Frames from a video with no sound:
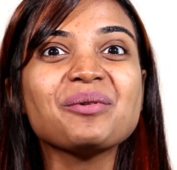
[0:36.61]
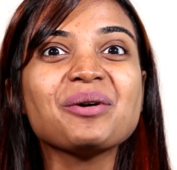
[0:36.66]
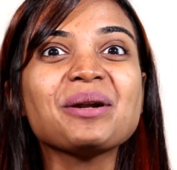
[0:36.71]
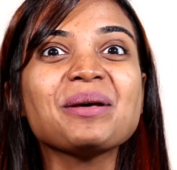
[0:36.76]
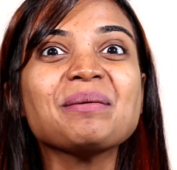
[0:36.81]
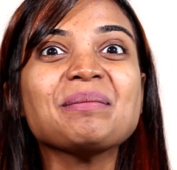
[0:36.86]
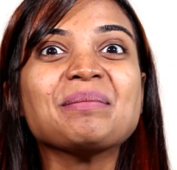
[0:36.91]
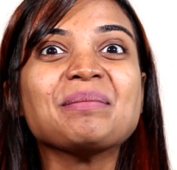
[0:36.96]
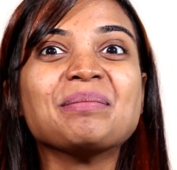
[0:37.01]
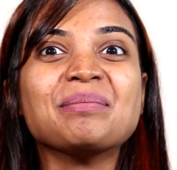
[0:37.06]
What
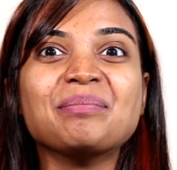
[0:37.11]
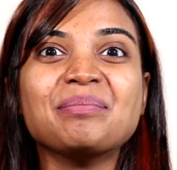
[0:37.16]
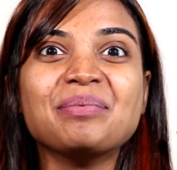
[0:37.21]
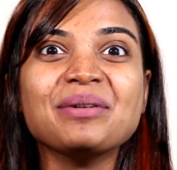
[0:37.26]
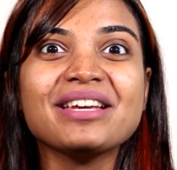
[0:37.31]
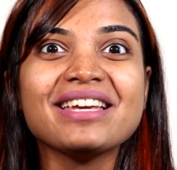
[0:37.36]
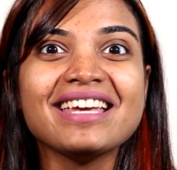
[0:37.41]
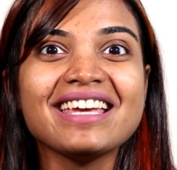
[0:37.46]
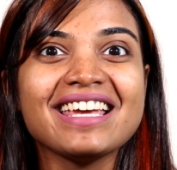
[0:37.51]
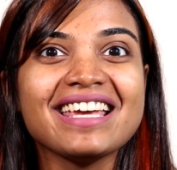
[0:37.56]
a
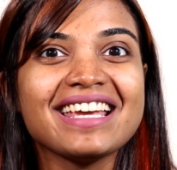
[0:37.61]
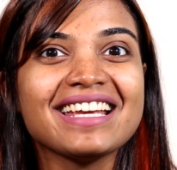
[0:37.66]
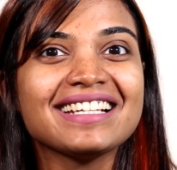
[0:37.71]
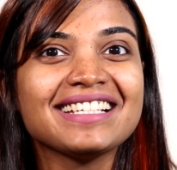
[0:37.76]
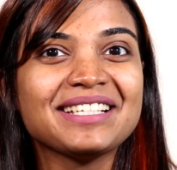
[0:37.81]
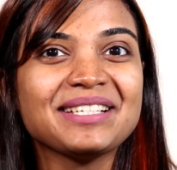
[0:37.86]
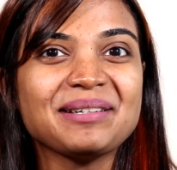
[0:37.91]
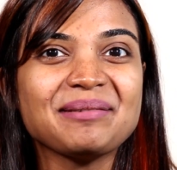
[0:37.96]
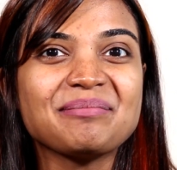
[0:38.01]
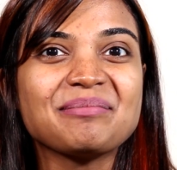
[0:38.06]

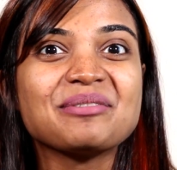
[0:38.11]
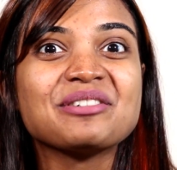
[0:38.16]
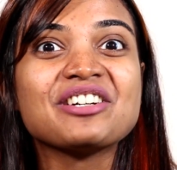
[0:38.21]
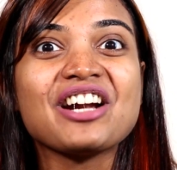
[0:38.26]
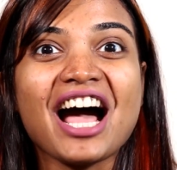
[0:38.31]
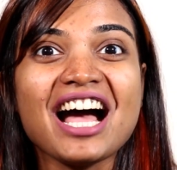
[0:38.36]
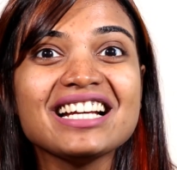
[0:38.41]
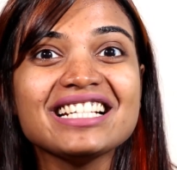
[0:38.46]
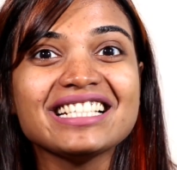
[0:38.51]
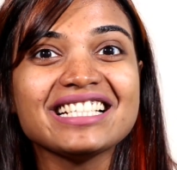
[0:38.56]
big
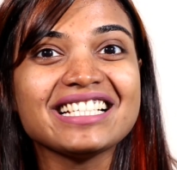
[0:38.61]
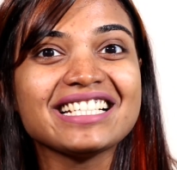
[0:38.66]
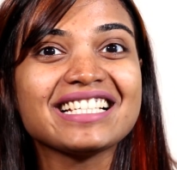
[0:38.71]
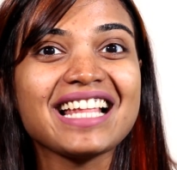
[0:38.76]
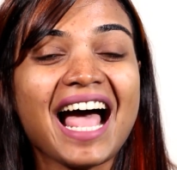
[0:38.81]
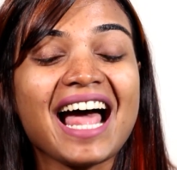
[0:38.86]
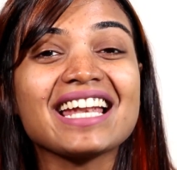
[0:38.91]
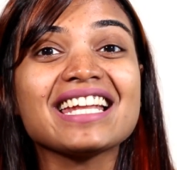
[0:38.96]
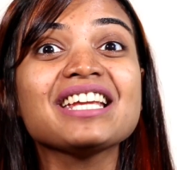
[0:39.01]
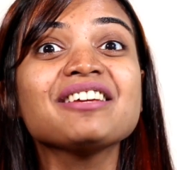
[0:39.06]
surprise
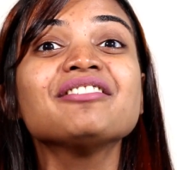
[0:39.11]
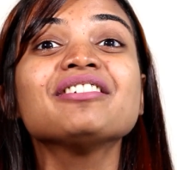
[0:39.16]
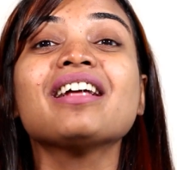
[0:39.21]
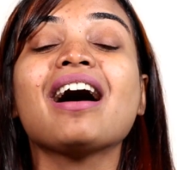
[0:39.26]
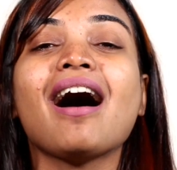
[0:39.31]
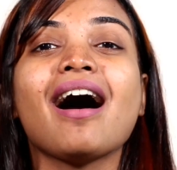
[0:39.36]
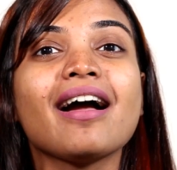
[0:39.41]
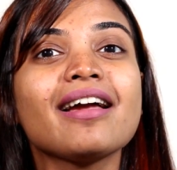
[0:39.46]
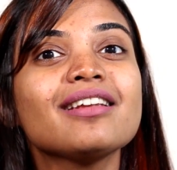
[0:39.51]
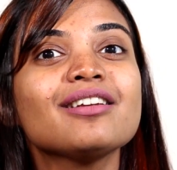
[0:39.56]
that
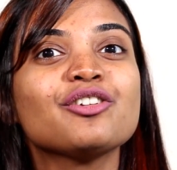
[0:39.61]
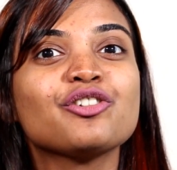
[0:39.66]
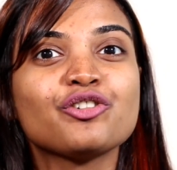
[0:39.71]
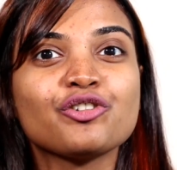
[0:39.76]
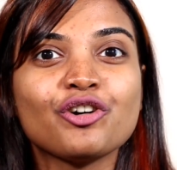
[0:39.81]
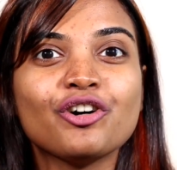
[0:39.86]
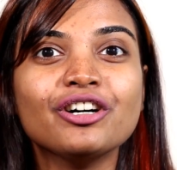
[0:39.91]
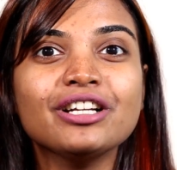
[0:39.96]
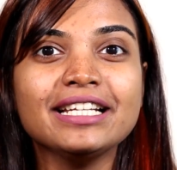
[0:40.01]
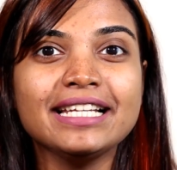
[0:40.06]
even I
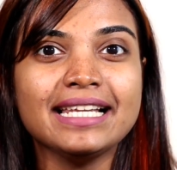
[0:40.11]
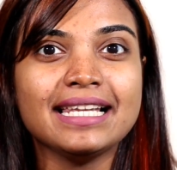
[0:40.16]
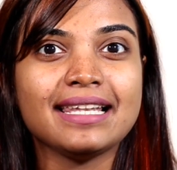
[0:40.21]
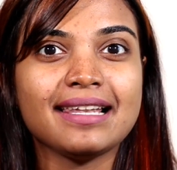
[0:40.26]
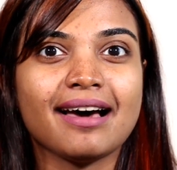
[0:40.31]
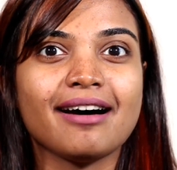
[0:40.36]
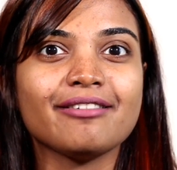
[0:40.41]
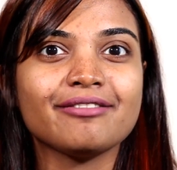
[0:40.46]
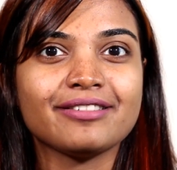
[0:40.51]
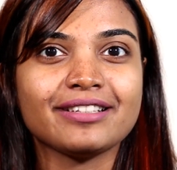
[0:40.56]
really
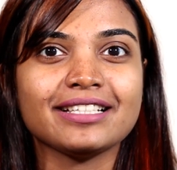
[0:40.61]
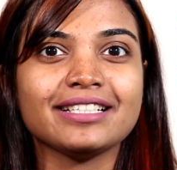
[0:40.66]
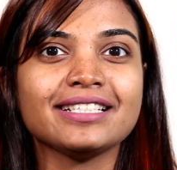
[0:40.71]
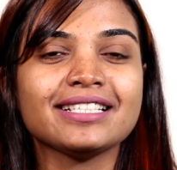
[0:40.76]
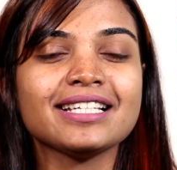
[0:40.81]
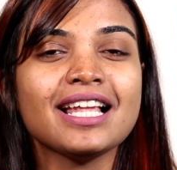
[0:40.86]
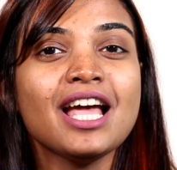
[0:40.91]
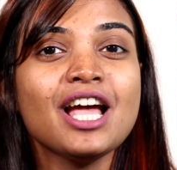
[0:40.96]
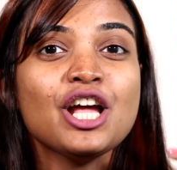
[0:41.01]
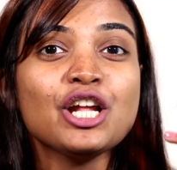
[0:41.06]
love
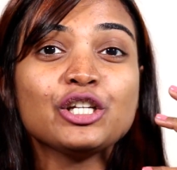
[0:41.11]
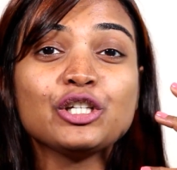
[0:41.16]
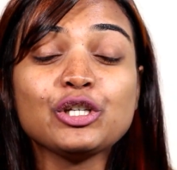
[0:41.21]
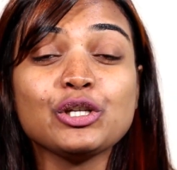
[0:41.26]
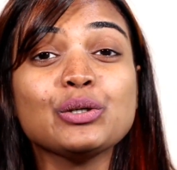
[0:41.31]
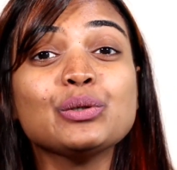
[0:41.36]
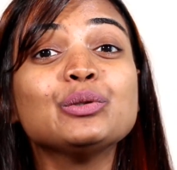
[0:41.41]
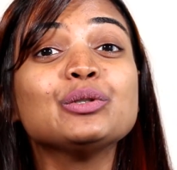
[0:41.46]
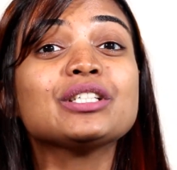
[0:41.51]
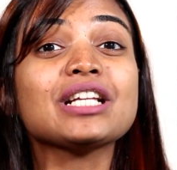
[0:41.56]
this to
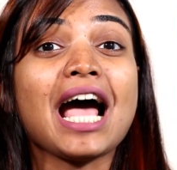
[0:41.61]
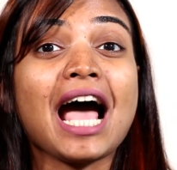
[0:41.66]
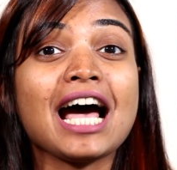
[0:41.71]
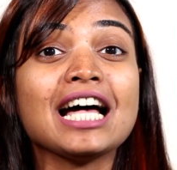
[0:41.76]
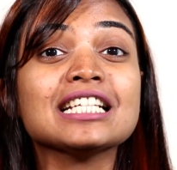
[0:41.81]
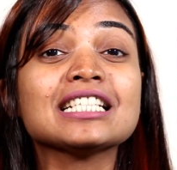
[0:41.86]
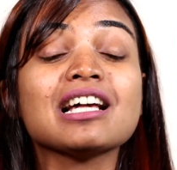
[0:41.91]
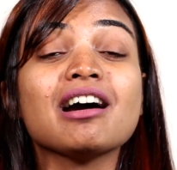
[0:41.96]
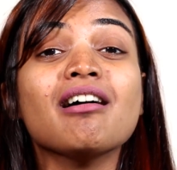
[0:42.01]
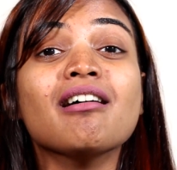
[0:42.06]
use
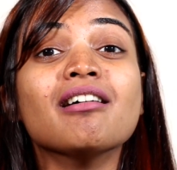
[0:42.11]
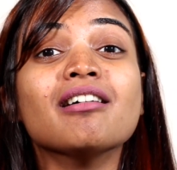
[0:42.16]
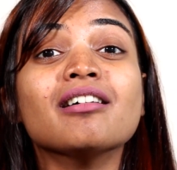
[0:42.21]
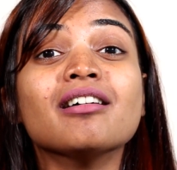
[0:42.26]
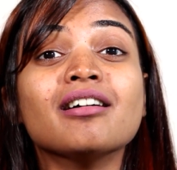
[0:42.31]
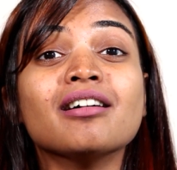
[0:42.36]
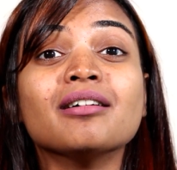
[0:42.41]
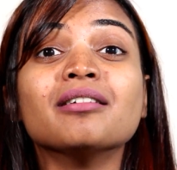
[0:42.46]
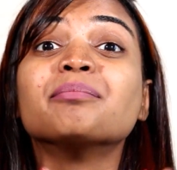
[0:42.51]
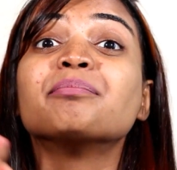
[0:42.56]
as
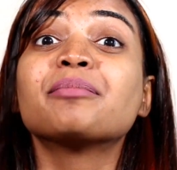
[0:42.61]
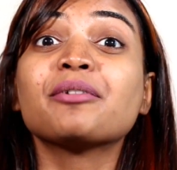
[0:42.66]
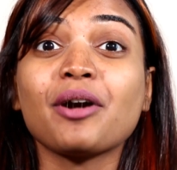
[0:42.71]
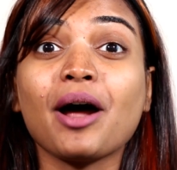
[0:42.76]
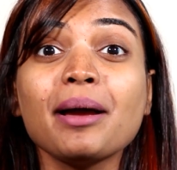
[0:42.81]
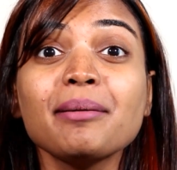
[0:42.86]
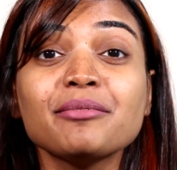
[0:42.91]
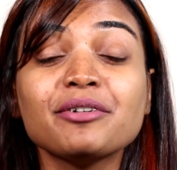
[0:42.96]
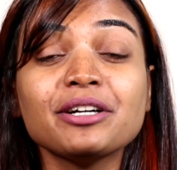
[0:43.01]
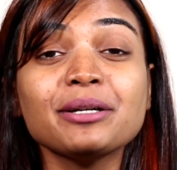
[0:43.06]
a
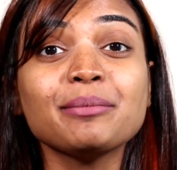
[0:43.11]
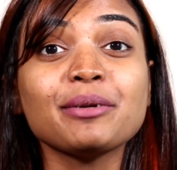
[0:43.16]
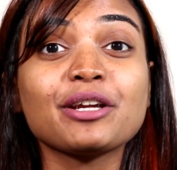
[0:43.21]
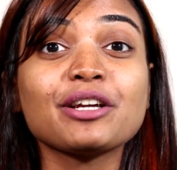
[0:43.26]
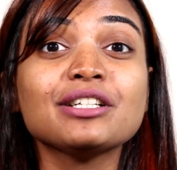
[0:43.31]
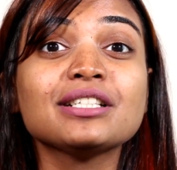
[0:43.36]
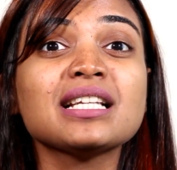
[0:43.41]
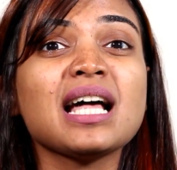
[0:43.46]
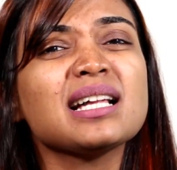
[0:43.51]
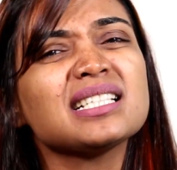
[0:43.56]
primer,
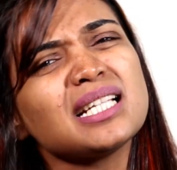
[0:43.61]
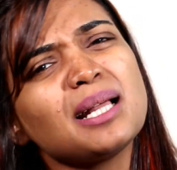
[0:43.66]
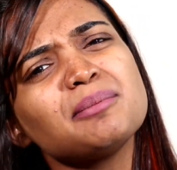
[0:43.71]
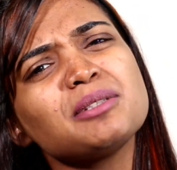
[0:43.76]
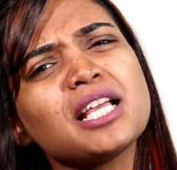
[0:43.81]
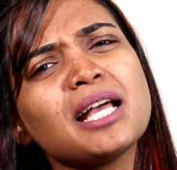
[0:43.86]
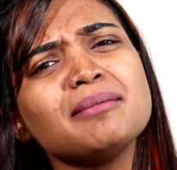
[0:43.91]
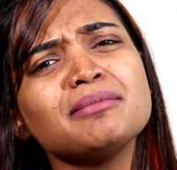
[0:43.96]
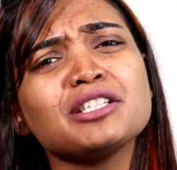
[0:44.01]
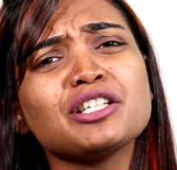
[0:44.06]
because
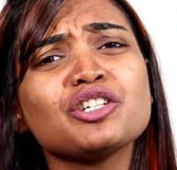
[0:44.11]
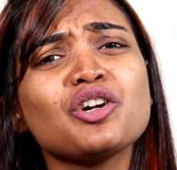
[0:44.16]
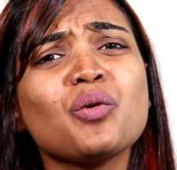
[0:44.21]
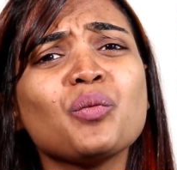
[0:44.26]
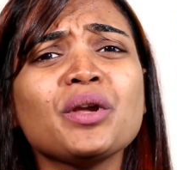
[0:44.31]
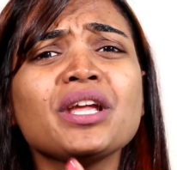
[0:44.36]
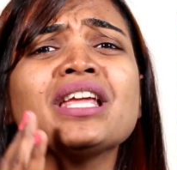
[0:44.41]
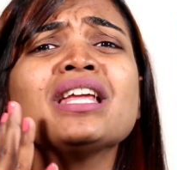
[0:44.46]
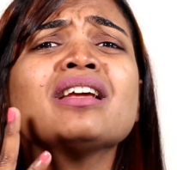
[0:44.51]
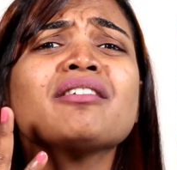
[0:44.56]

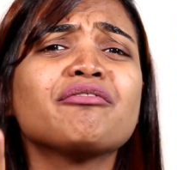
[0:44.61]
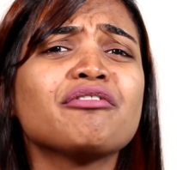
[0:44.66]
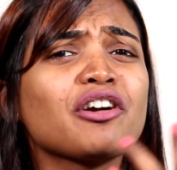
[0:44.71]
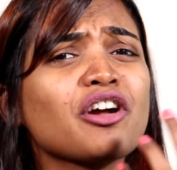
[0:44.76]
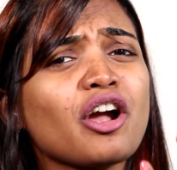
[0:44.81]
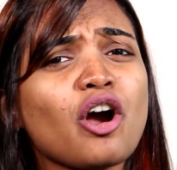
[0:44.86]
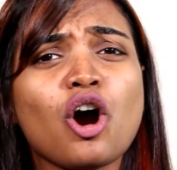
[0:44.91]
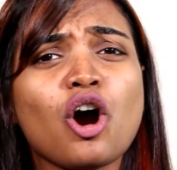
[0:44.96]
sometimes we